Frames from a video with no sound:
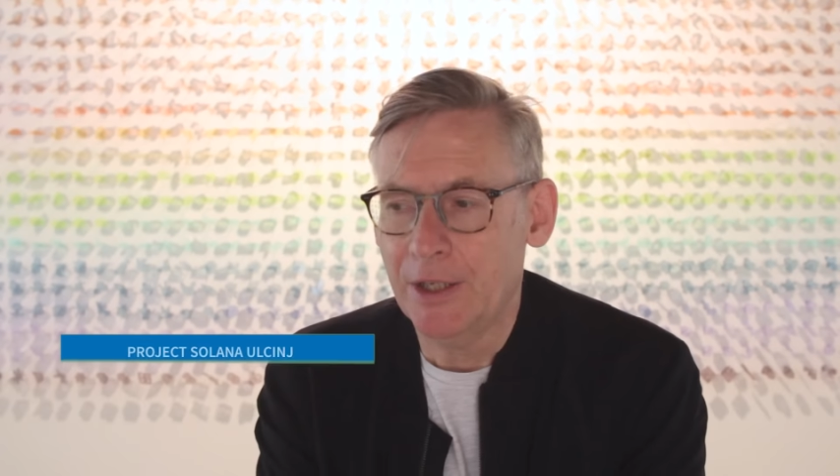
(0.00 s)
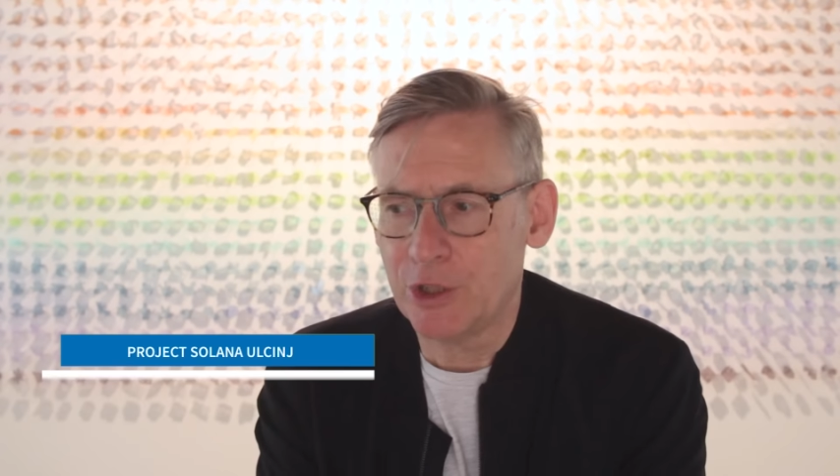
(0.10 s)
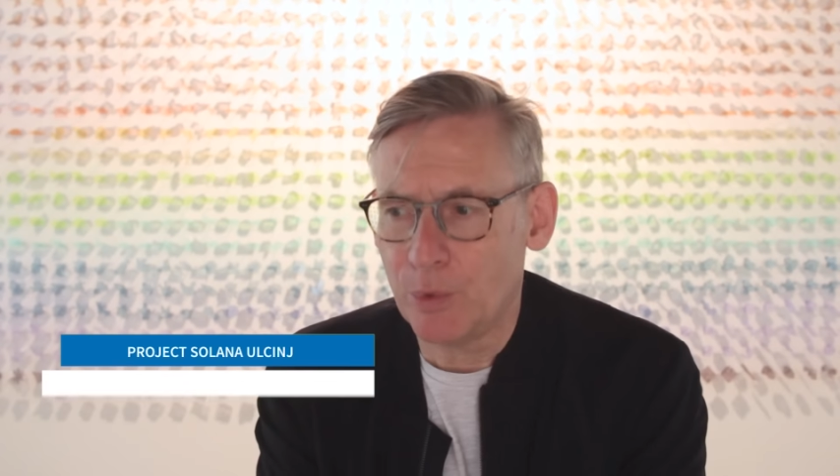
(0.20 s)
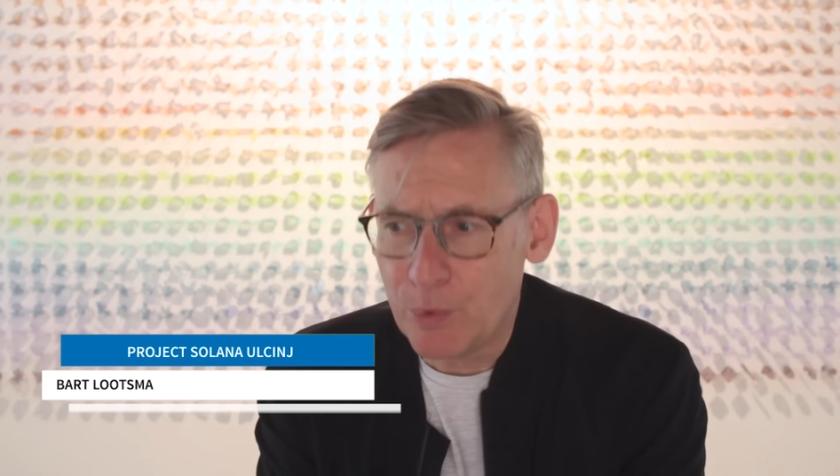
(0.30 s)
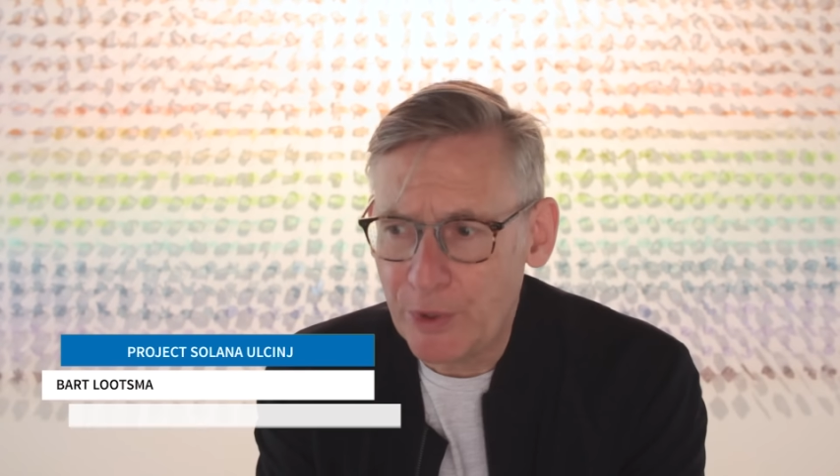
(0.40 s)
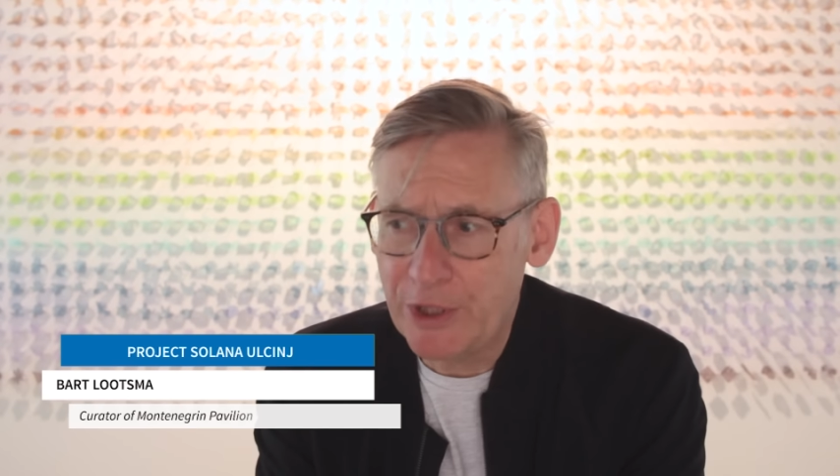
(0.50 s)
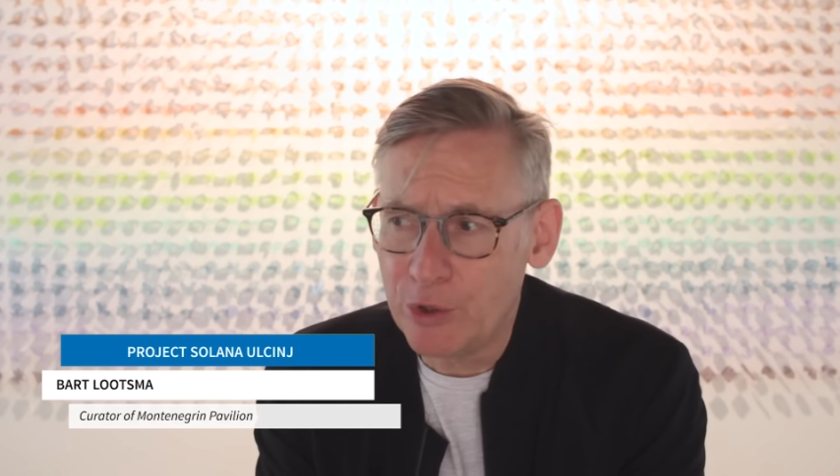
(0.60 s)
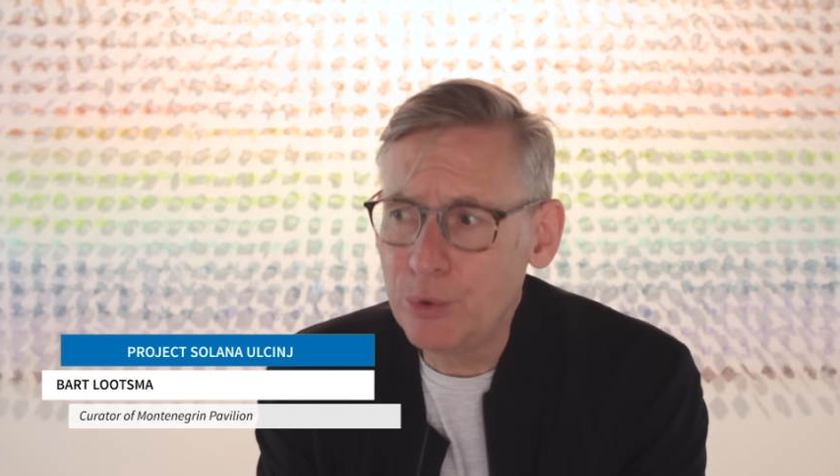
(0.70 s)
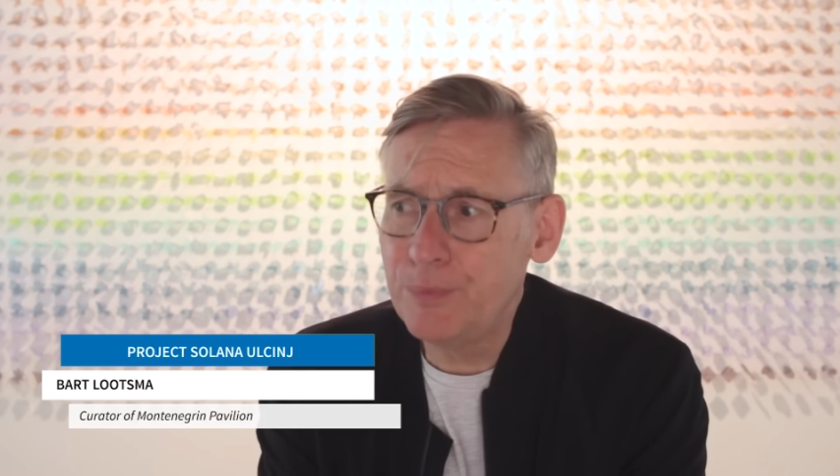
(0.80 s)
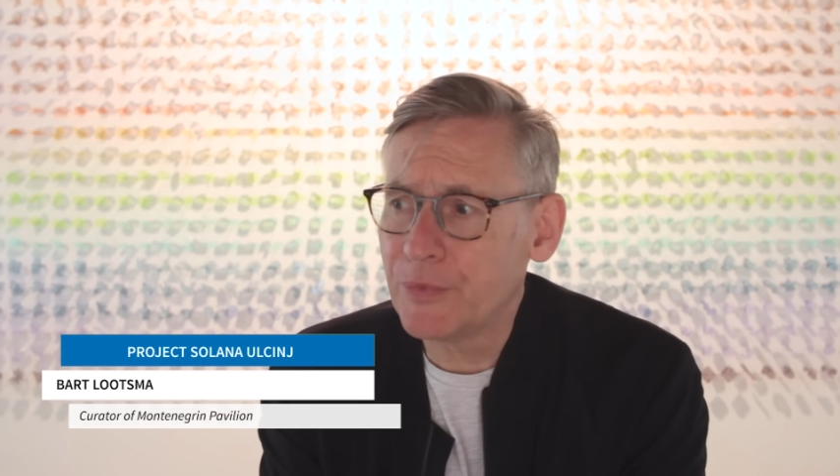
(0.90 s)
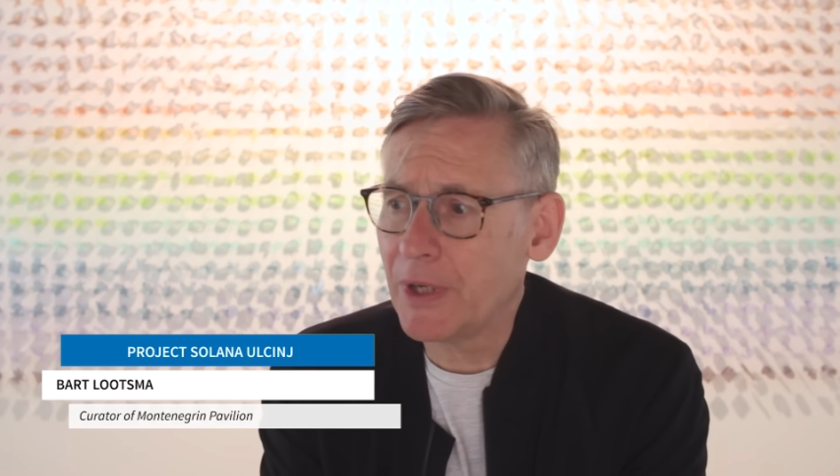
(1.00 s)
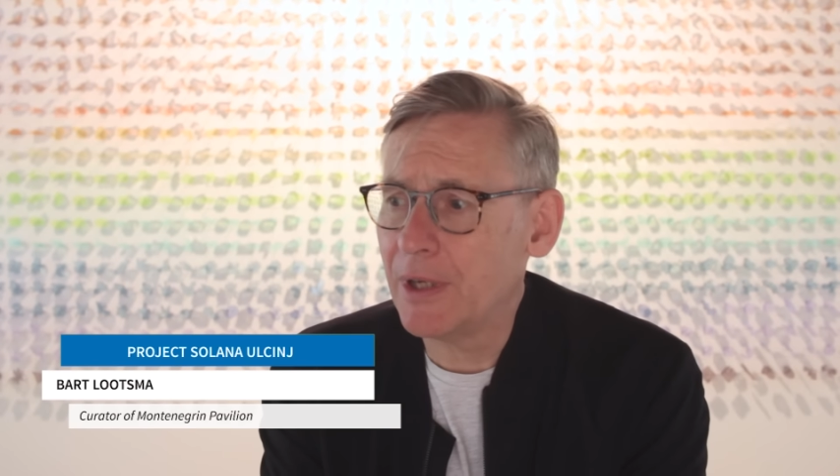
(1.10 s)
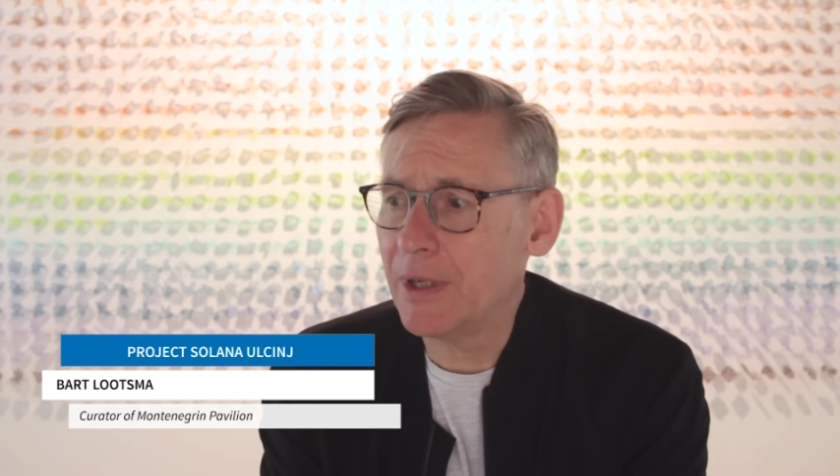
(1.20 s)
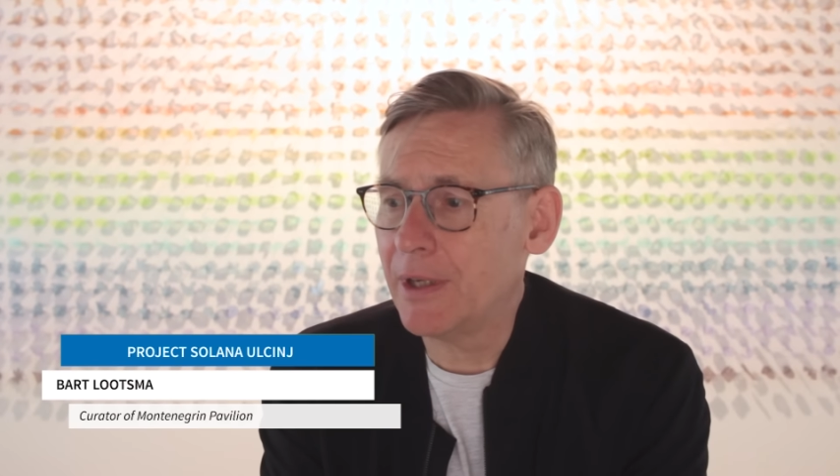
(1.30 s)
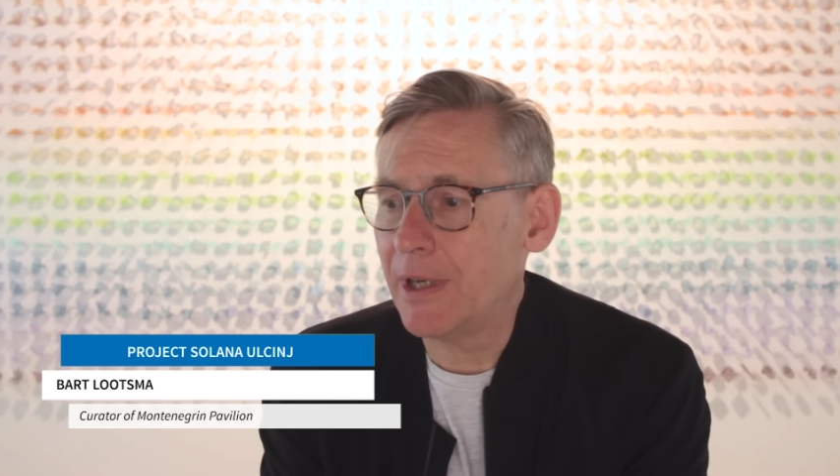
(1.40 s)
So what we do
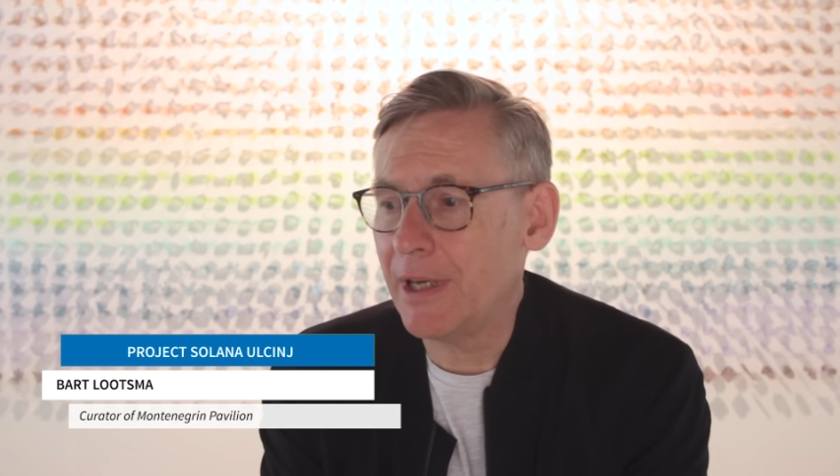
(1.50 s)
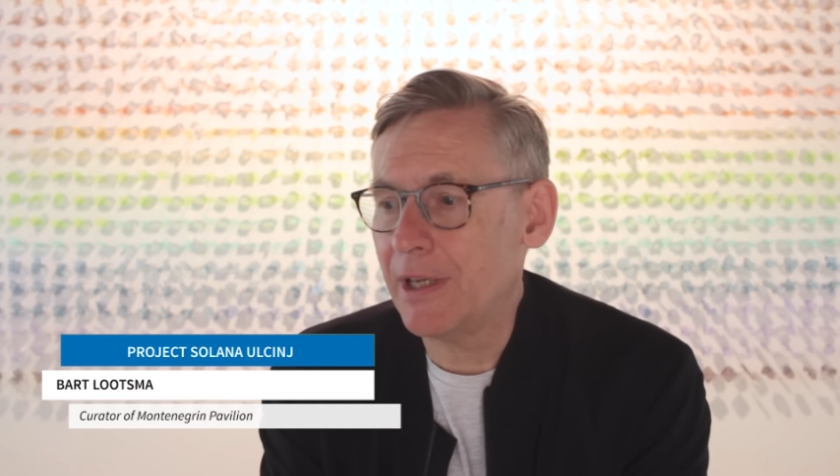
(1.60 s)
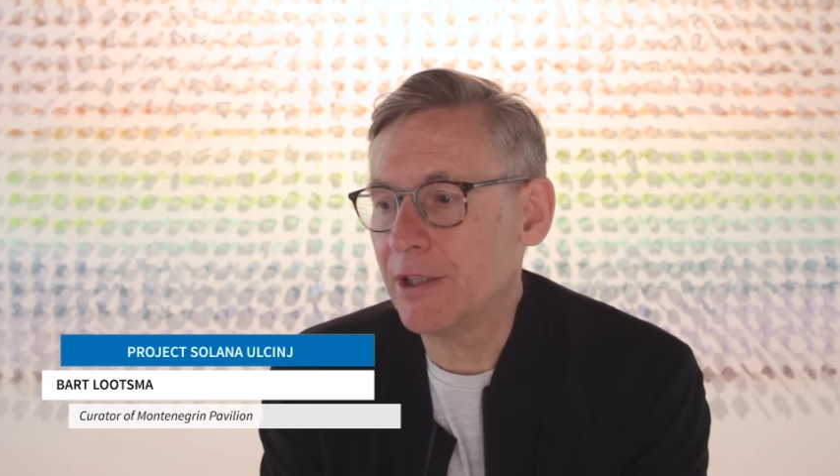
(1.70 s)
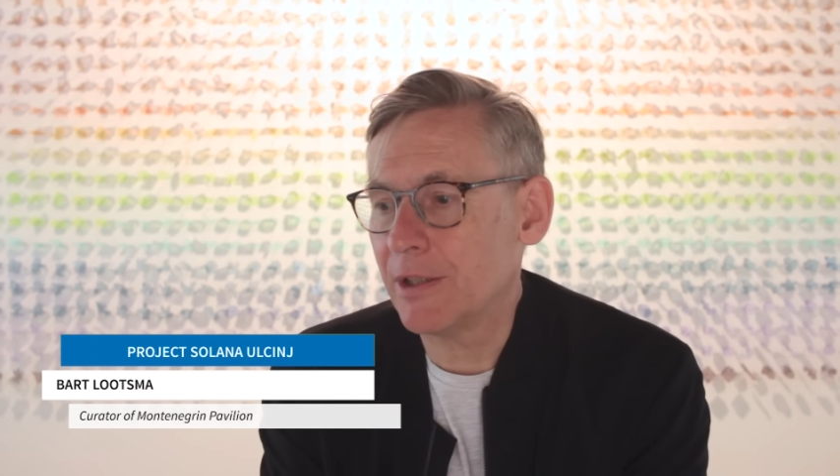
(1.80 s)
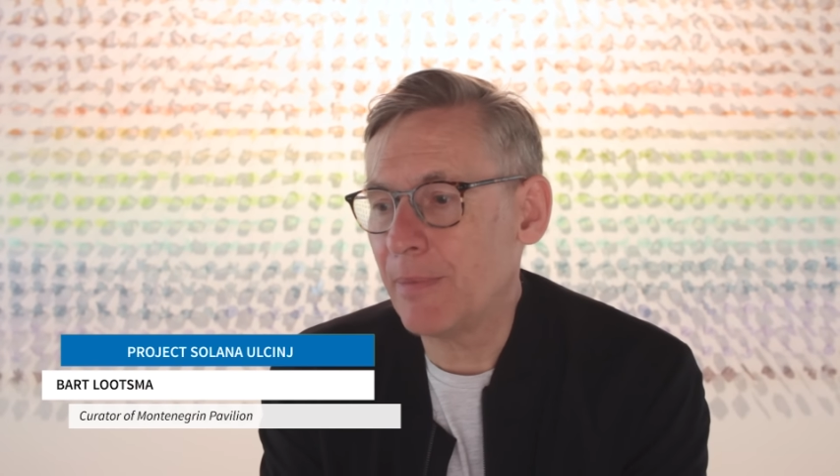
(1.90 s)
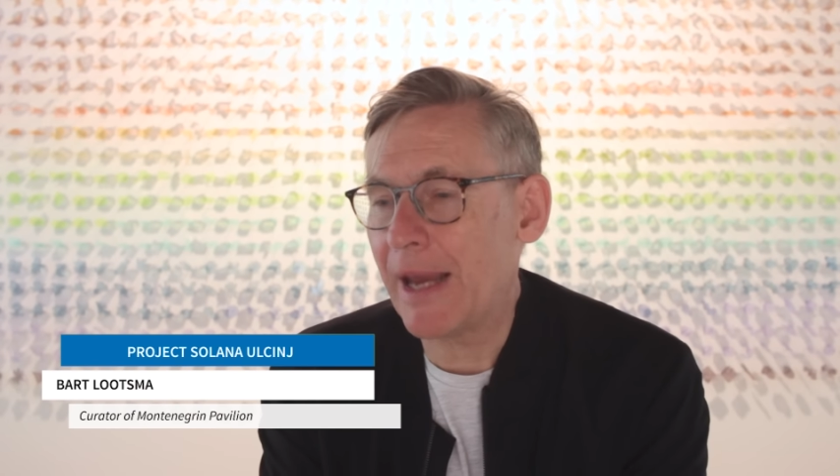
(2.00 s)
is